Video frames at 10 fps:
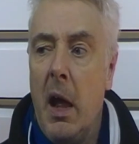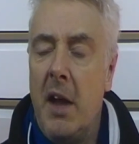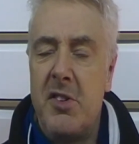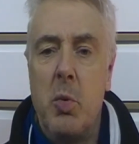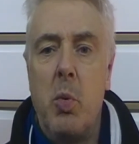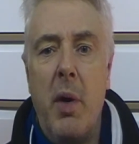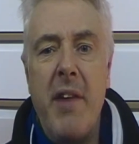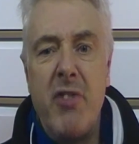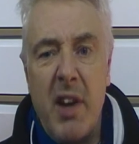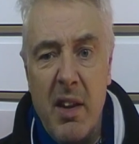And I said, well,
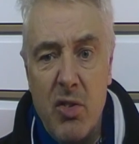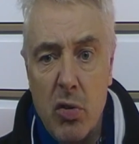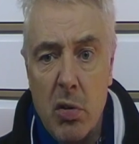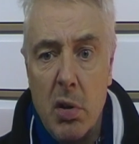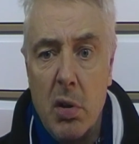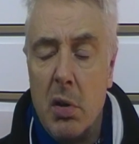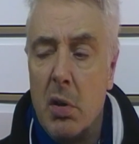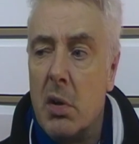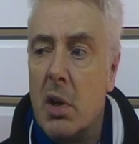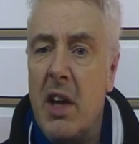whatever it is,
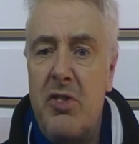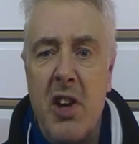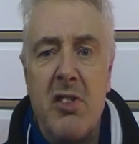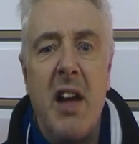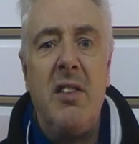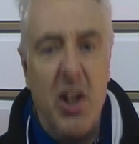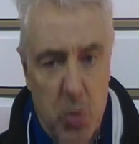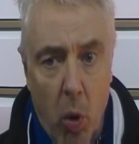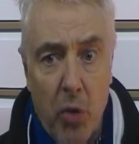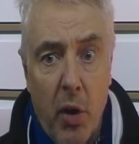it tastes like
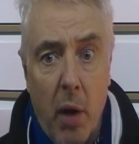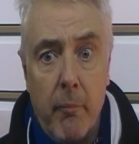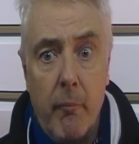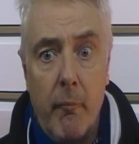dishwater.